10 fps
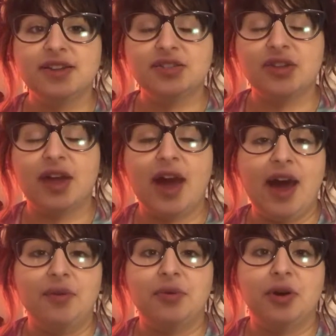so like
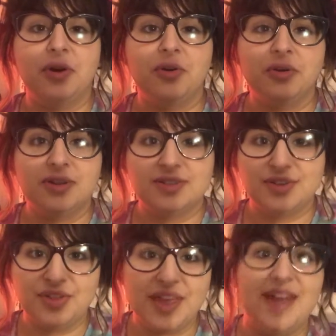I will go
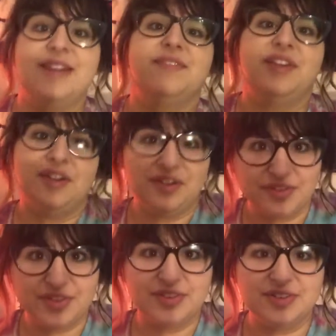to the end of the
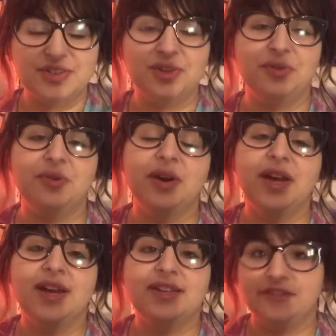earth to
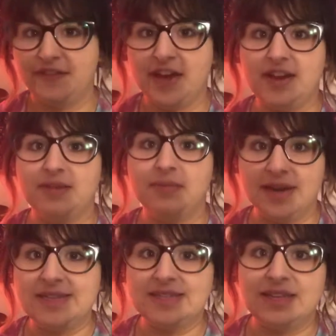defend
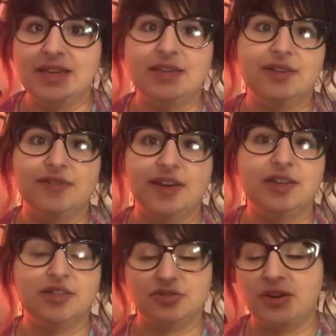my city and
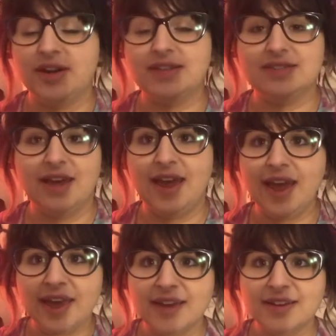defend Detroit and say,
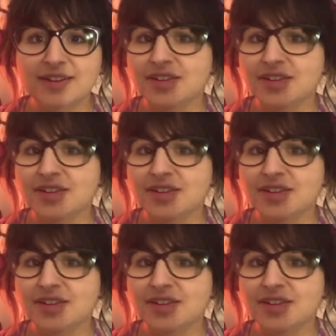hey,